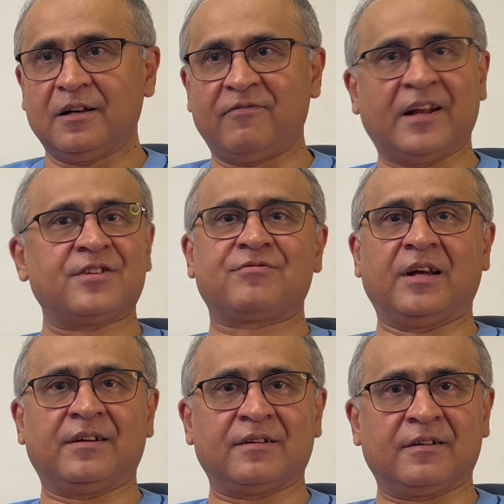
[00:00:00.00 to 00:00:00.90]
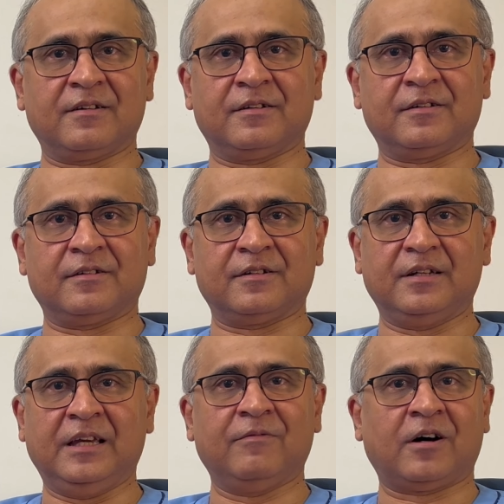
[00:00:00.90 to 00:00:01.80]
fenestrated
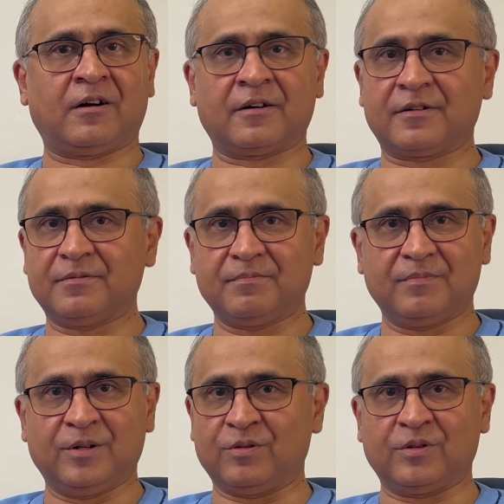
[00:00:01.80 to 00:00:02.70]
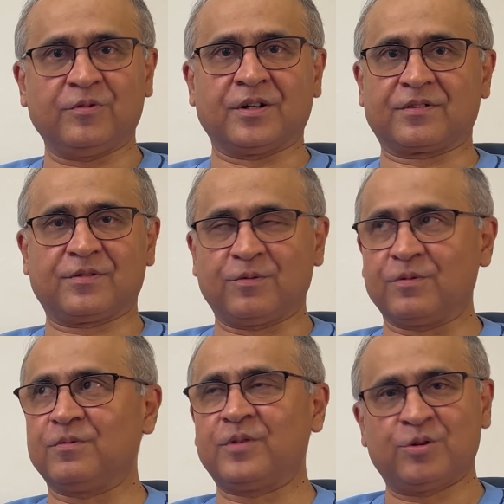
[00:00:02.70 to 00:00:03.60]
EVAR, the work.
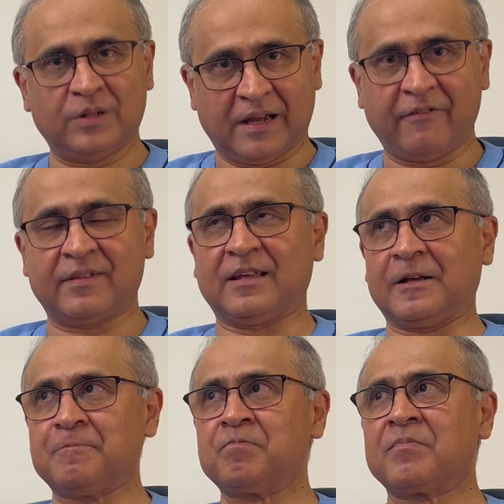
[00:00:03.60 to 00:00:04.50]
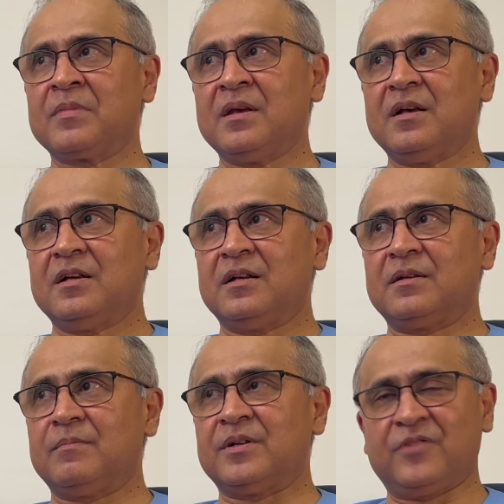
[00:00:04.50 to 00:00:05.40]
So we're doing everything.
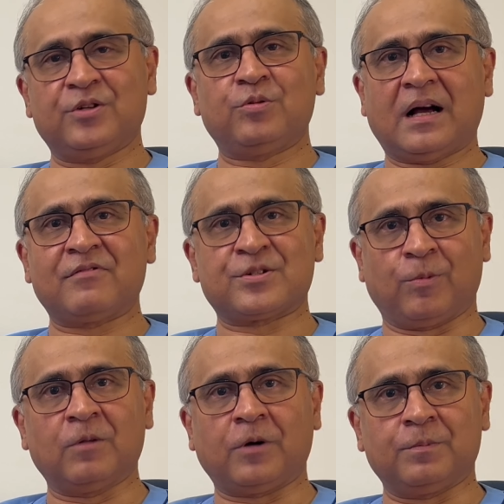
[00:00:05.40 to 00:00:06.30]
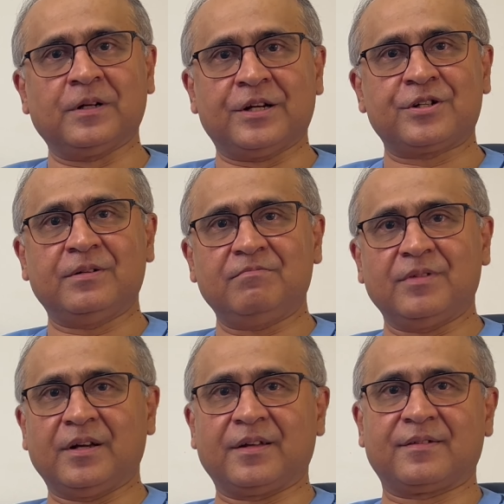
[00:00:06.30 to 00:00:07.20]
But we do have a small population.
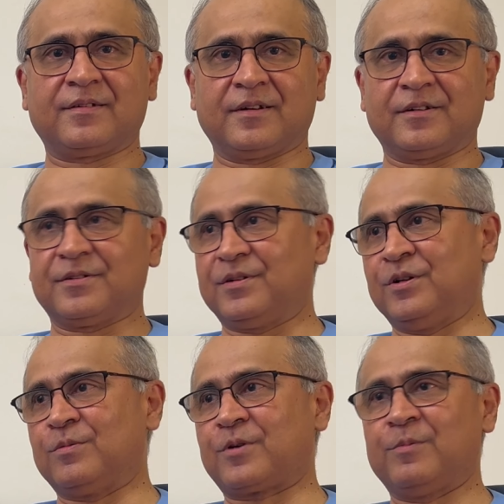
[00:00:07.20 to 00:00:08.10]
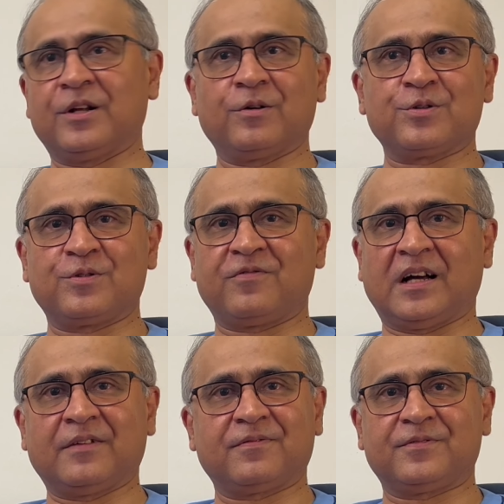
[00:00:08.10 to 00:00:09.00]
It's probably close to
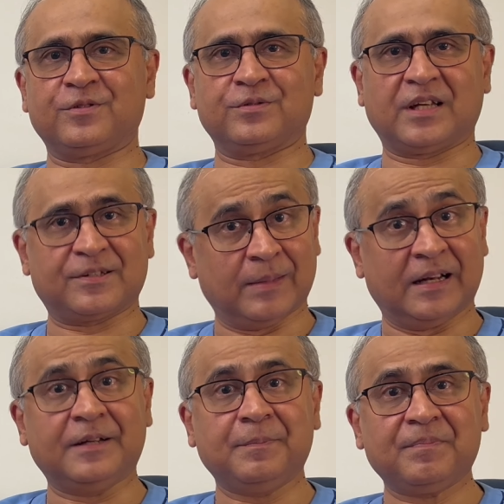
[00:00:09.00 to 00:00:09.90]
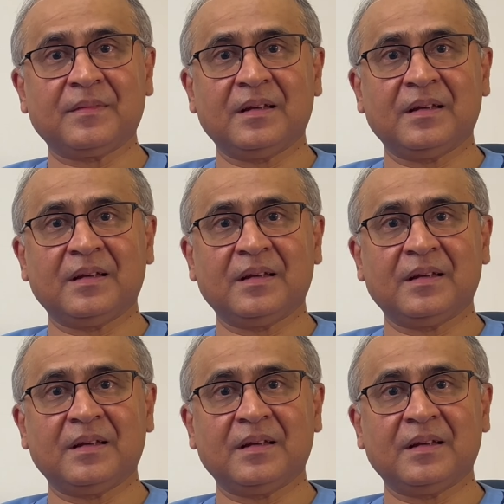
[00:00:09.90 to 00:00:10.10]
5 to 6 million,